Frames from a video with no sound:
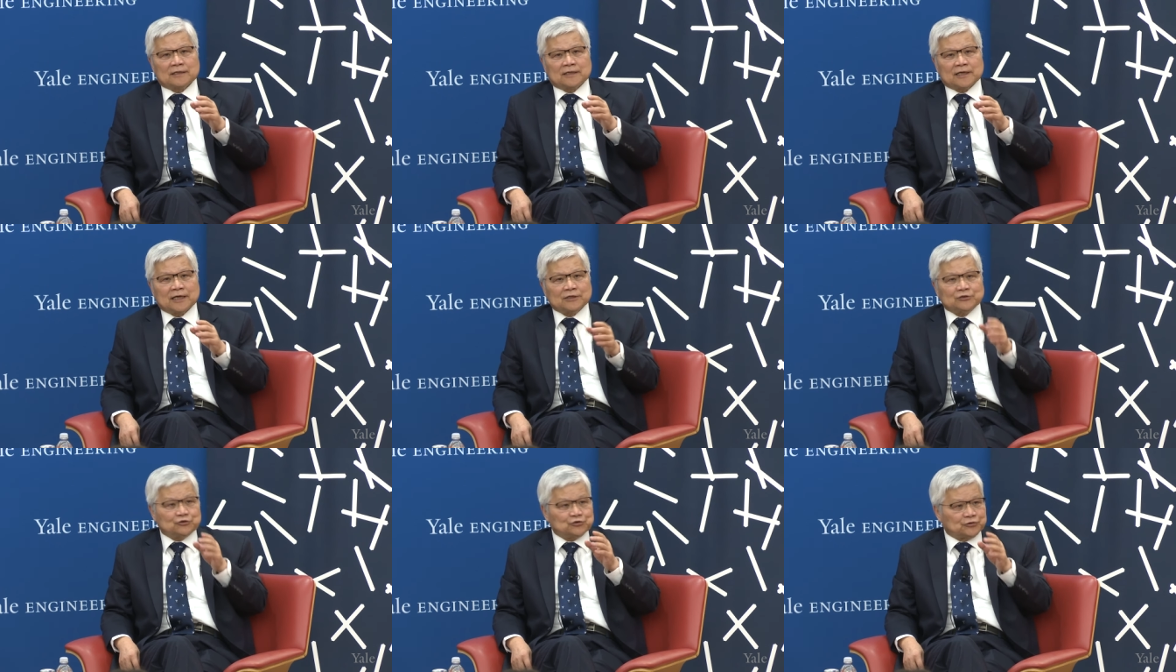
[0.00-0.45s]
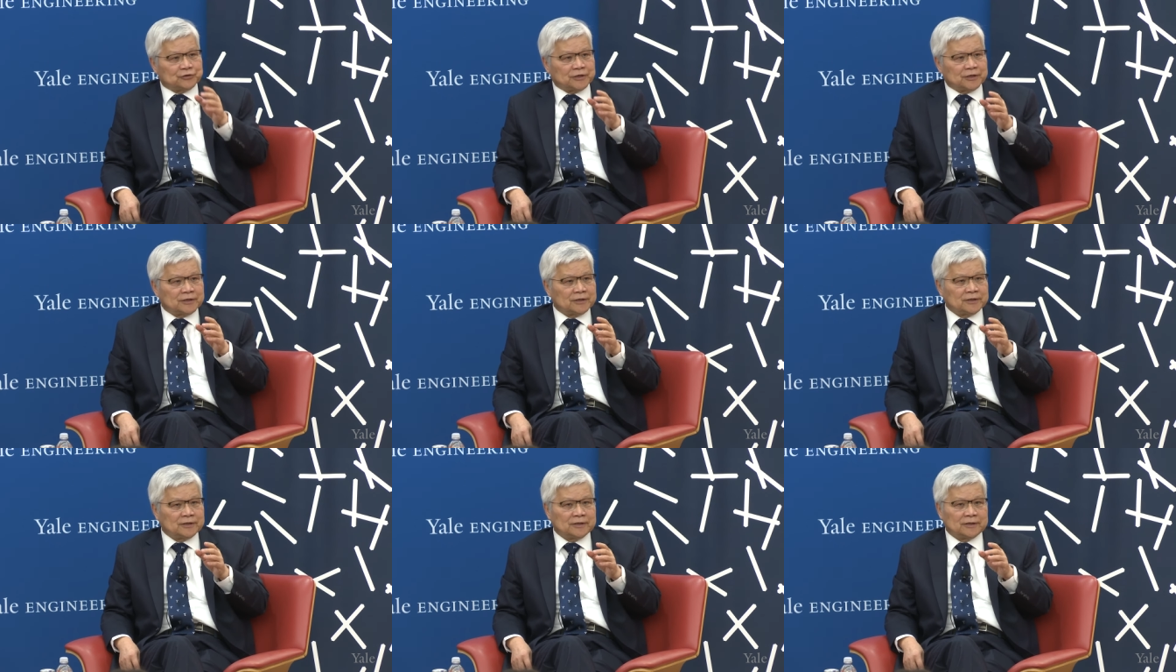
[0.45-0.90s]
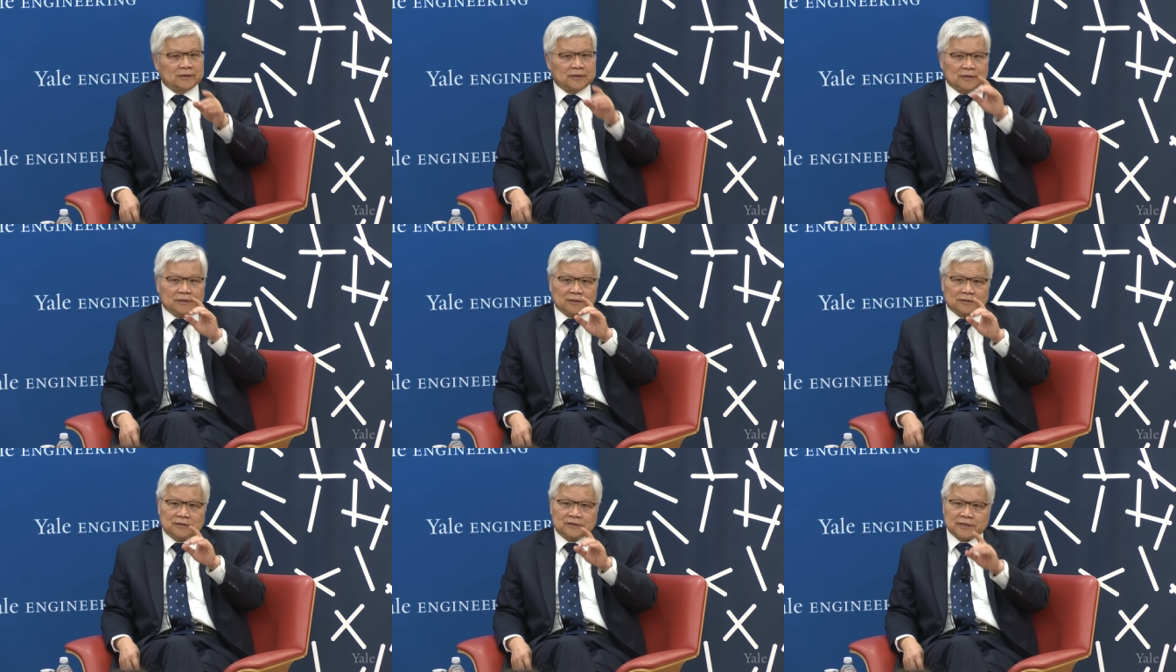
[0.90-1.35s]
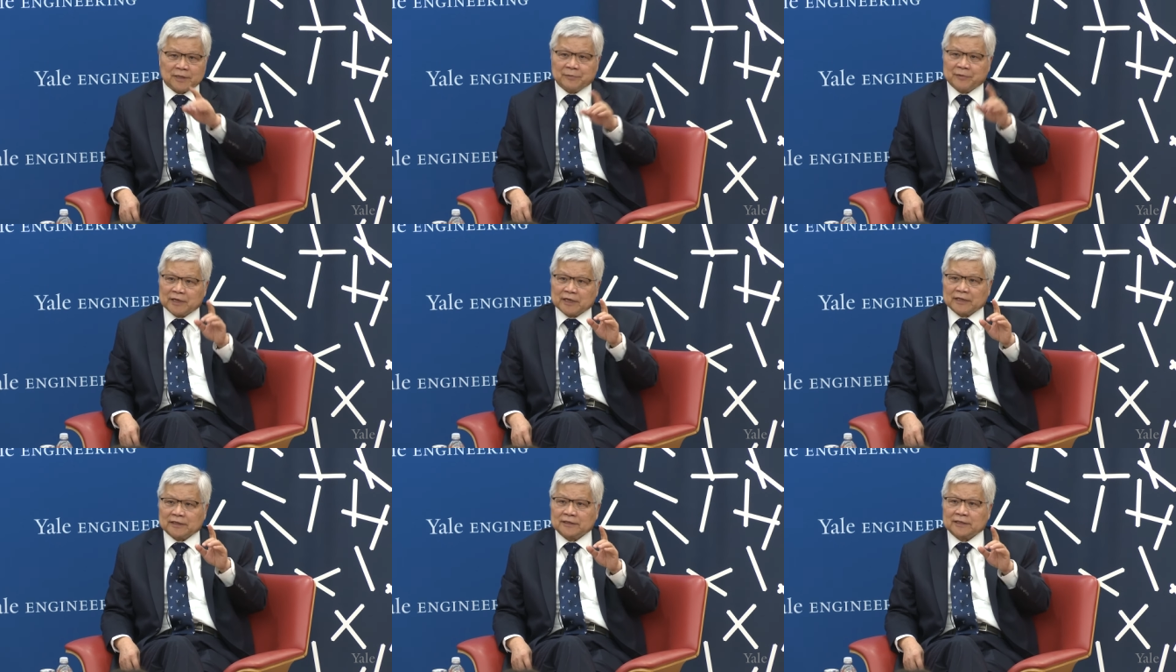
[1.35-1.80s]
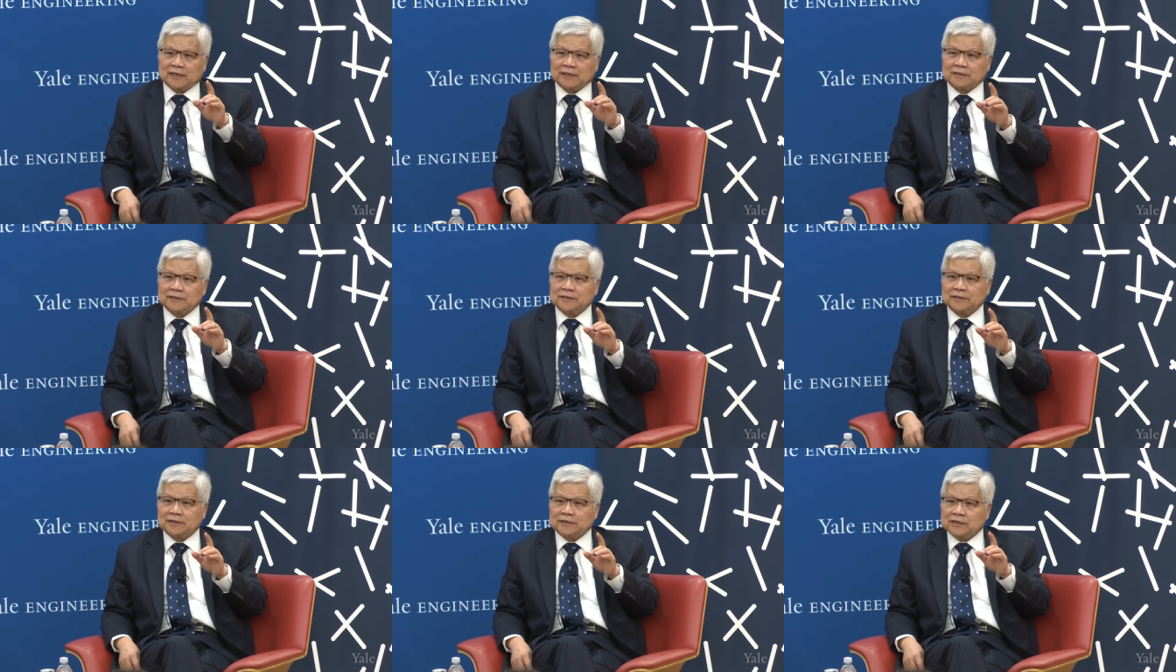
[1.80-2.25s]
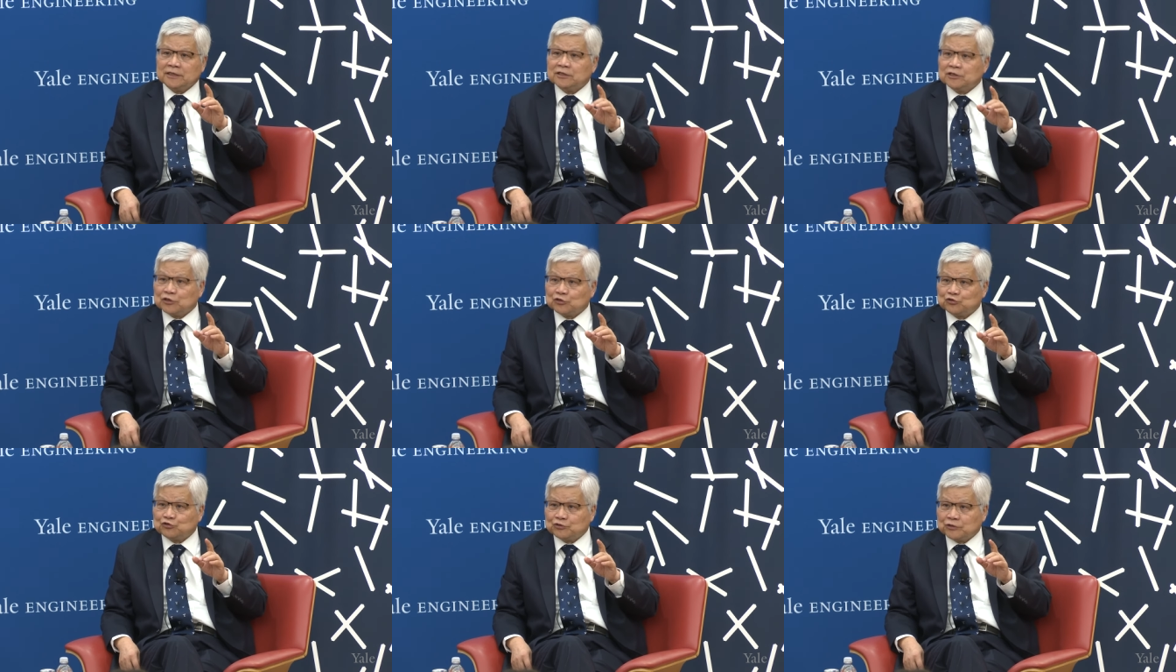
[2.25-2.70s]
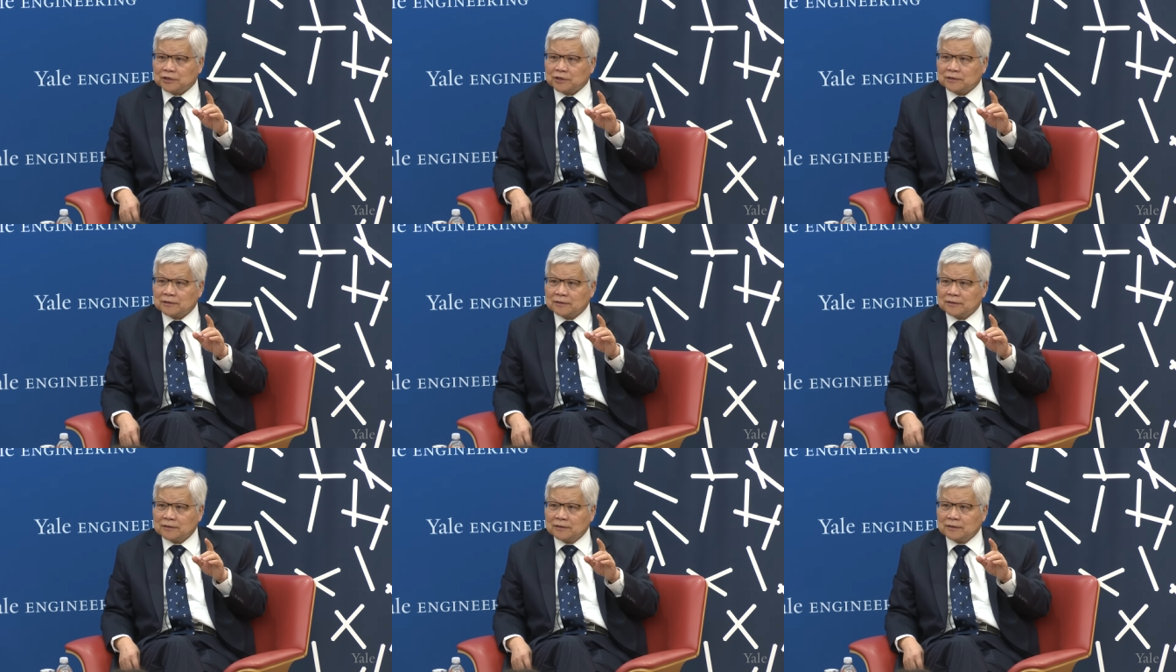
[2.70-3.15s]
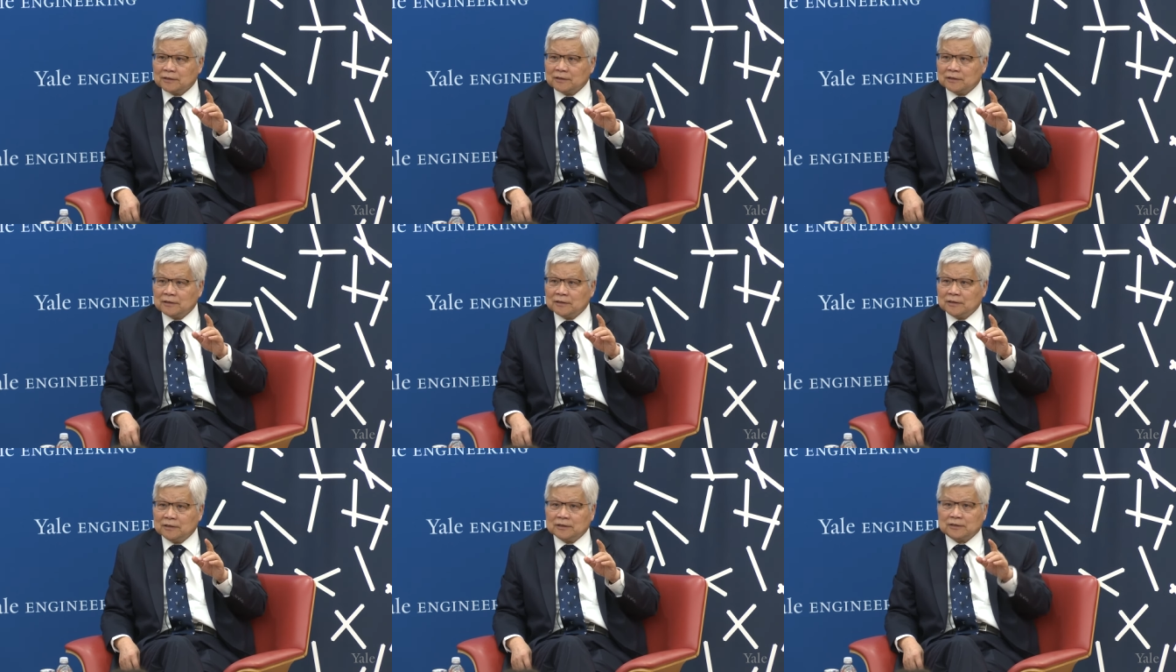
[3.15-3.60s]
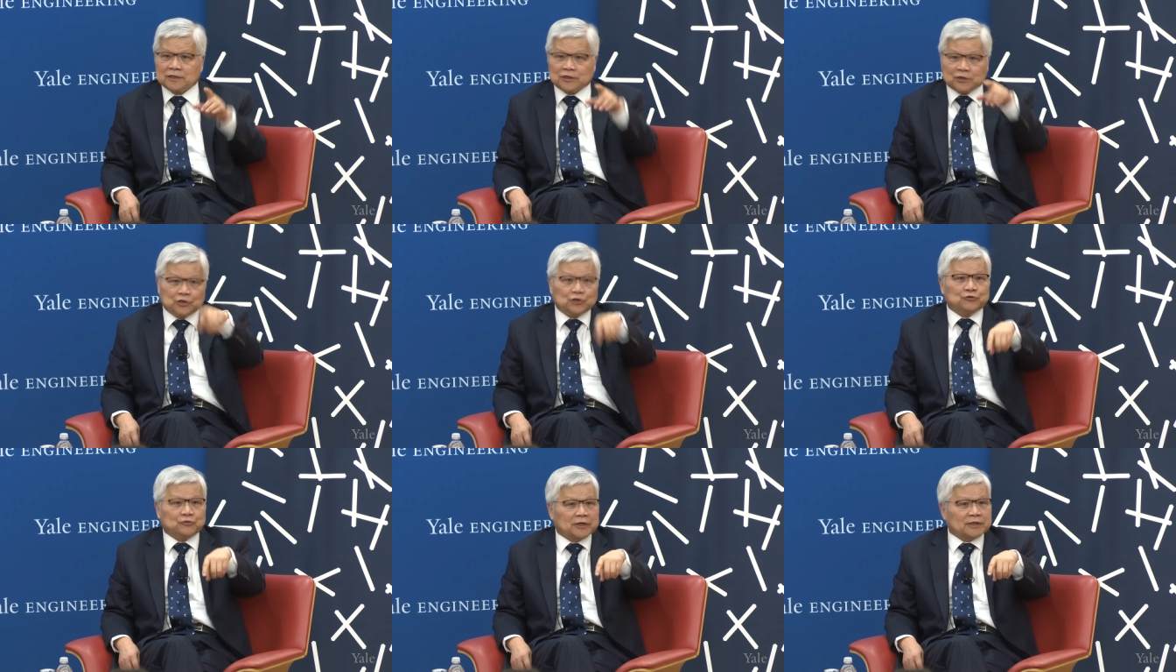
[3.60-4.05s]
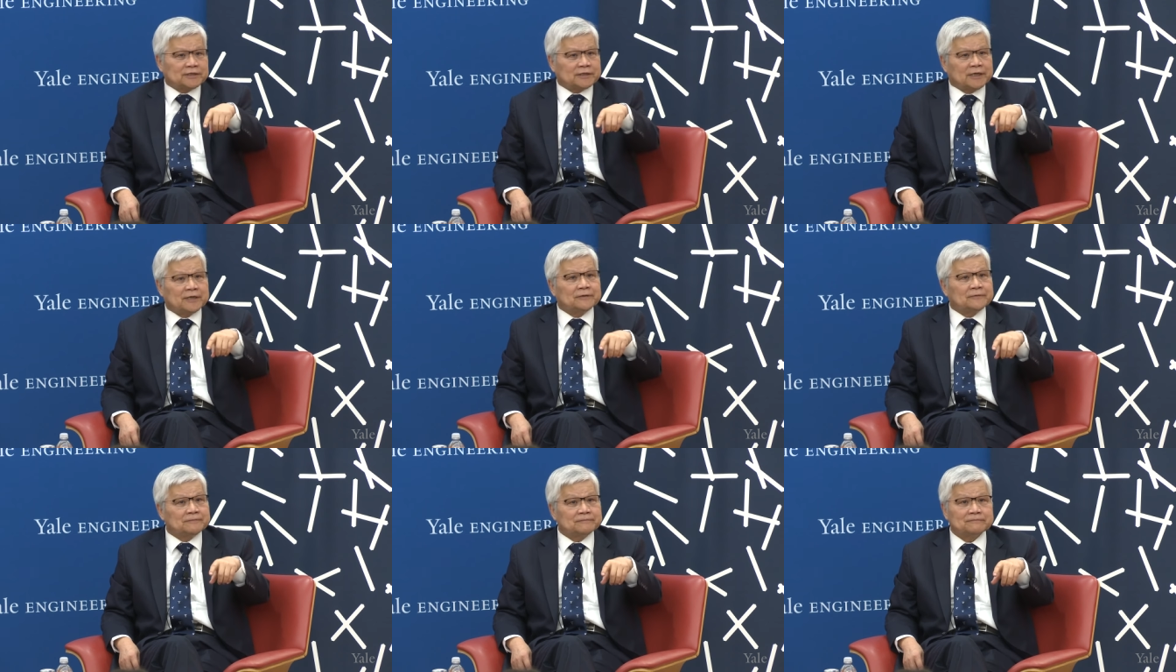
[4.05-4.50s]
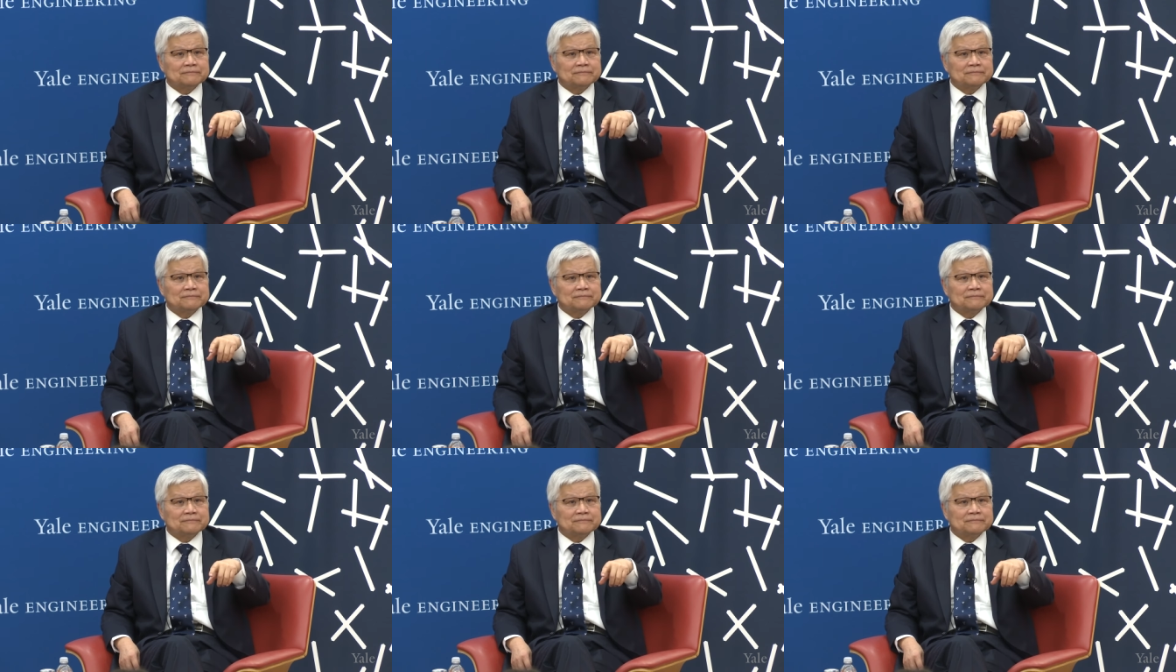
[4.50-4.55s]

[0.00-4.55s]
country in semiconductor industry is the USA.